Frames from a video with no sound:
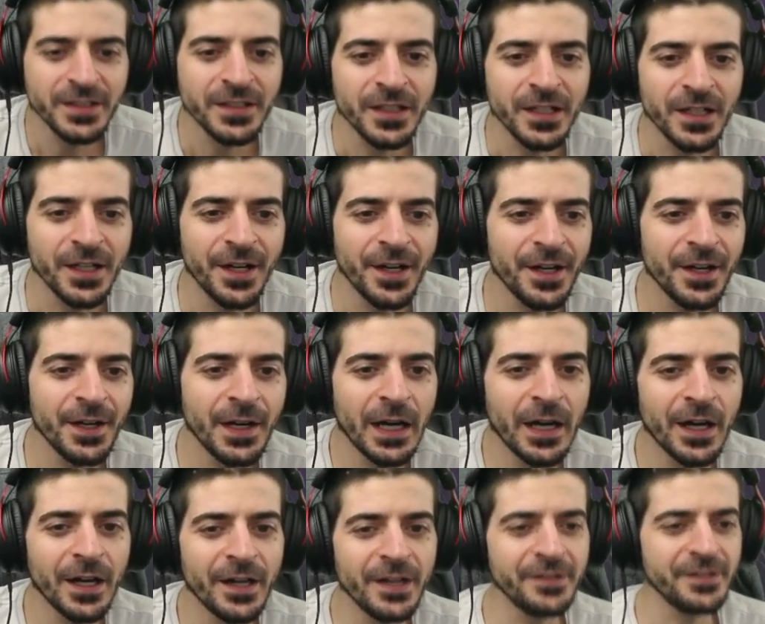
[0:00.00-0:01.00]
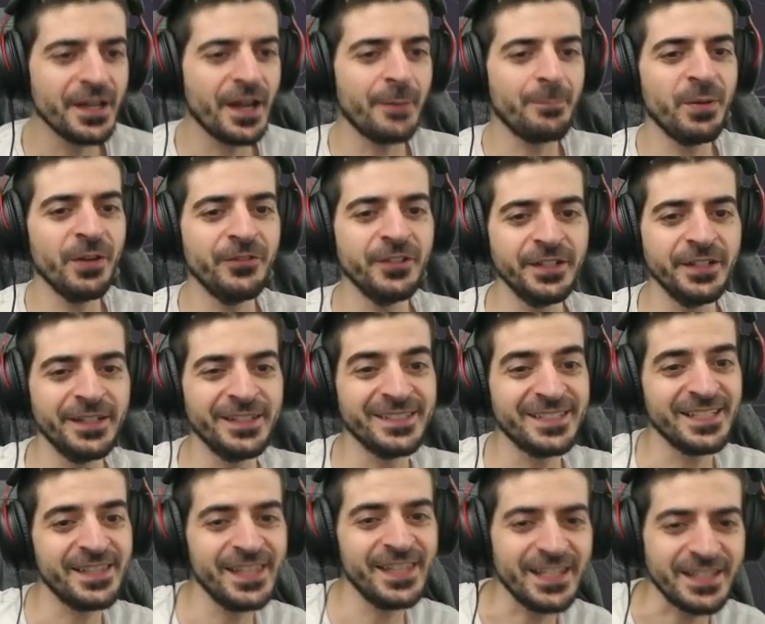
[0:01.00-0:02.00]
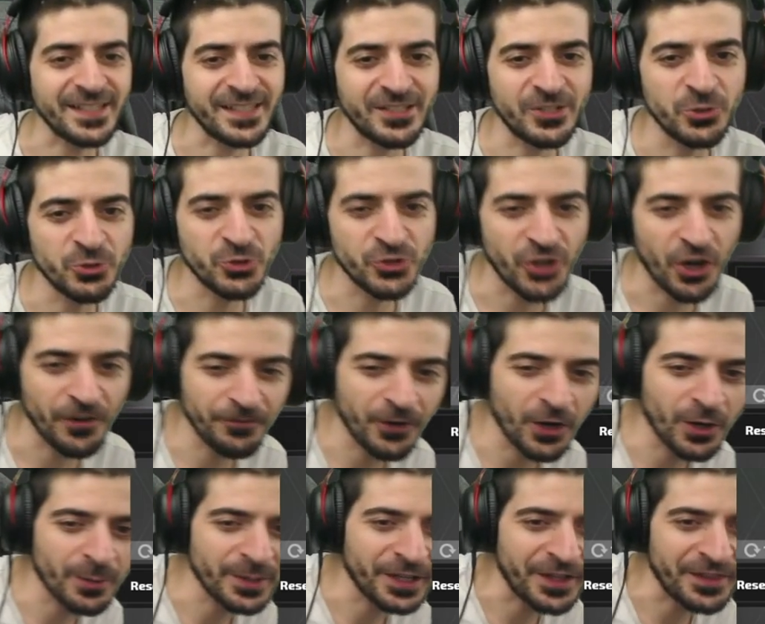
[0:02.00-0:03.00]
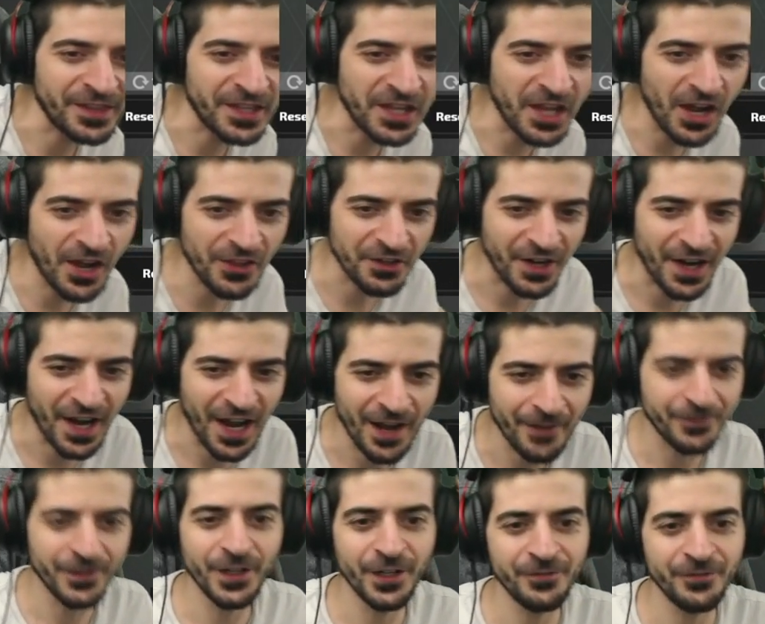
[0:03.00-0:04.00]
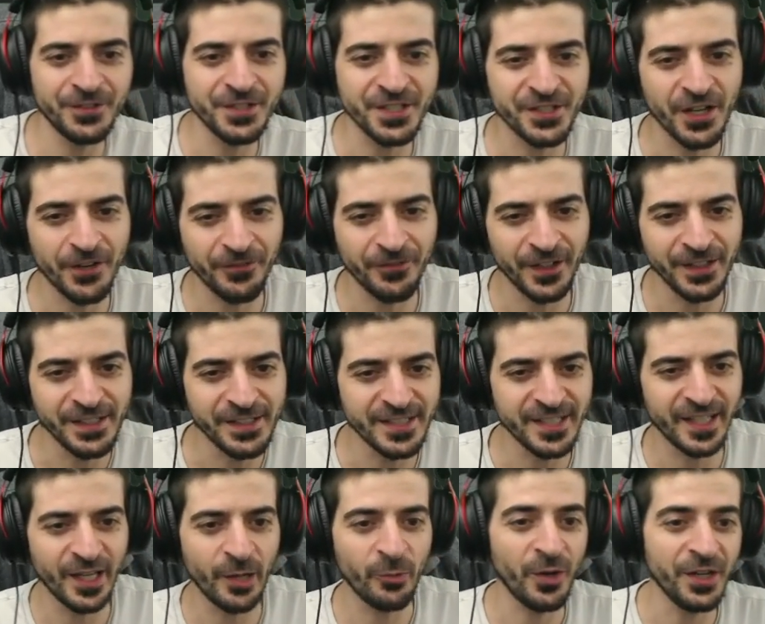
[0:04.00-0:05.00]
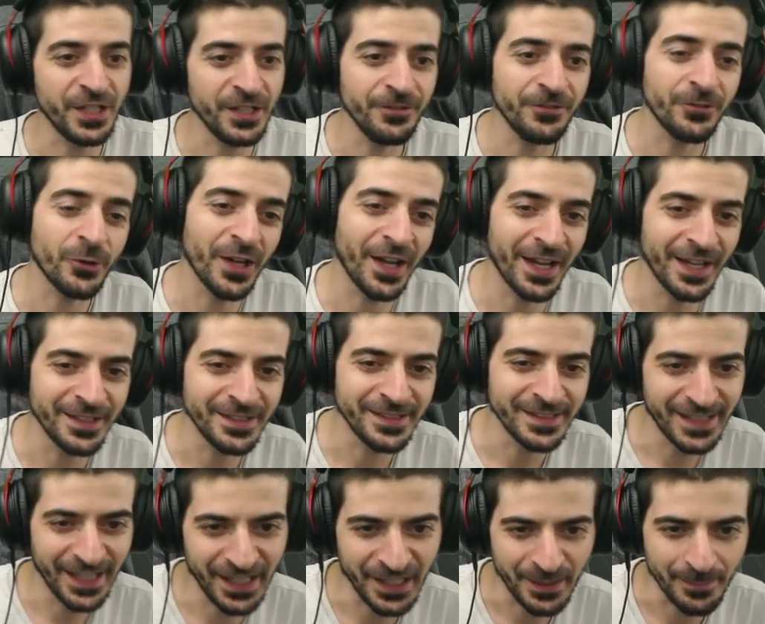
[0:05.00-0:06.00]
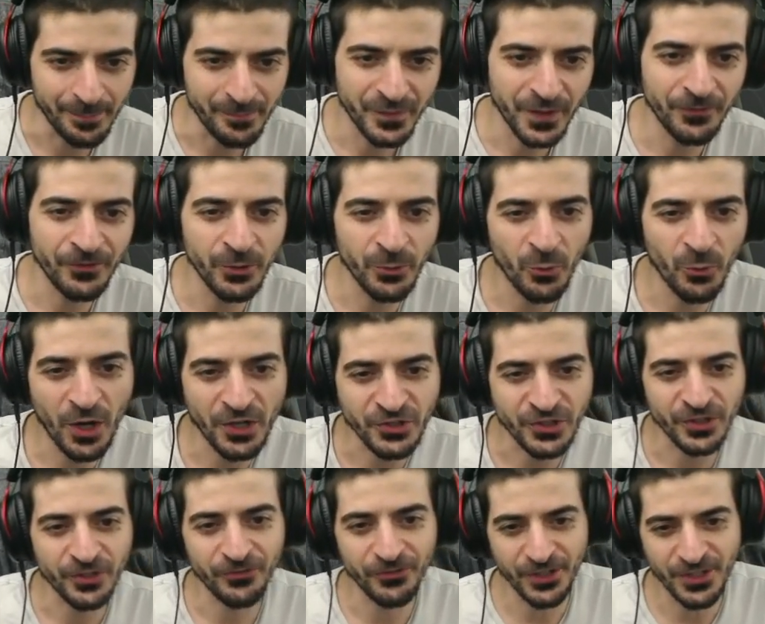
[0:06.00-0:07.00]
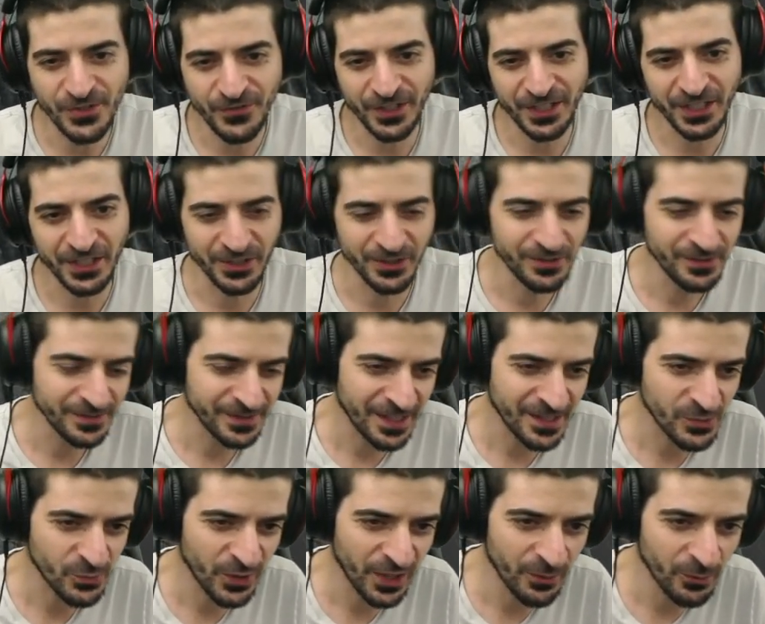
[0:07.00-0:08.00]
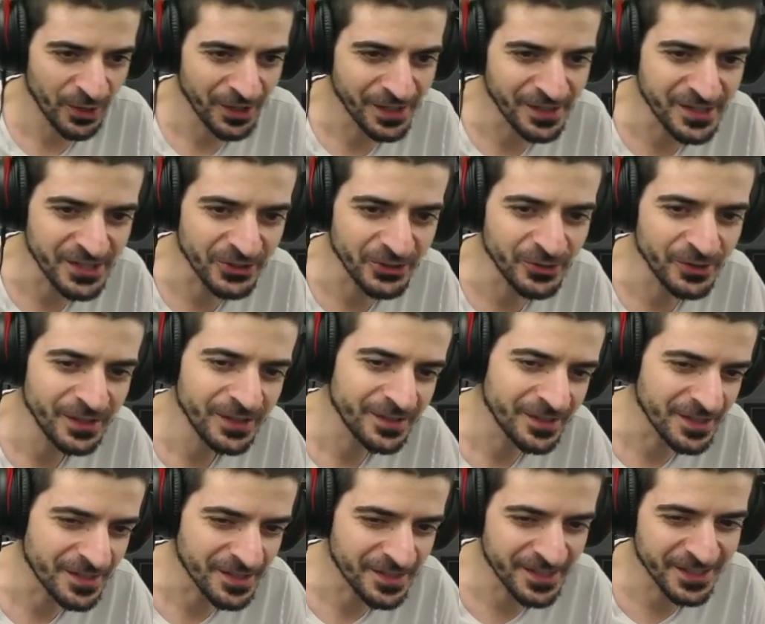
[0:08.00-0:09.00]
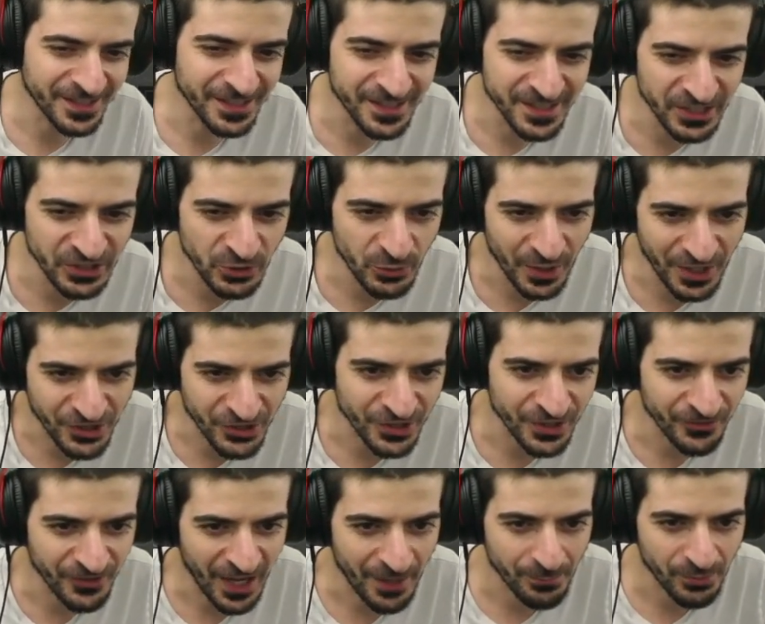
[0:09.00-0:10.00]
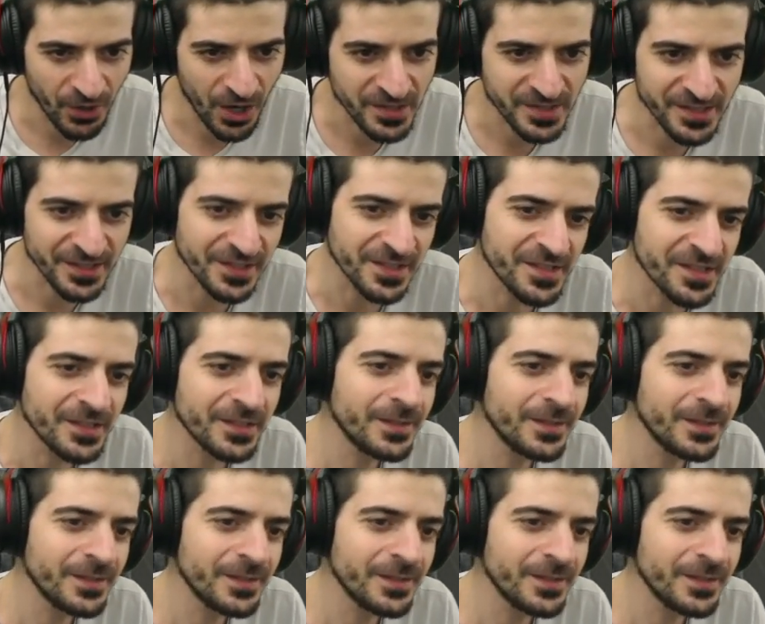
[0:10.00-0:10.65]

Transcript: and then I pivoted into this to start farming the other half of the stuff I need to get ready for end game. If you were watching the first video, that's what I went into. This is the continuation of that process.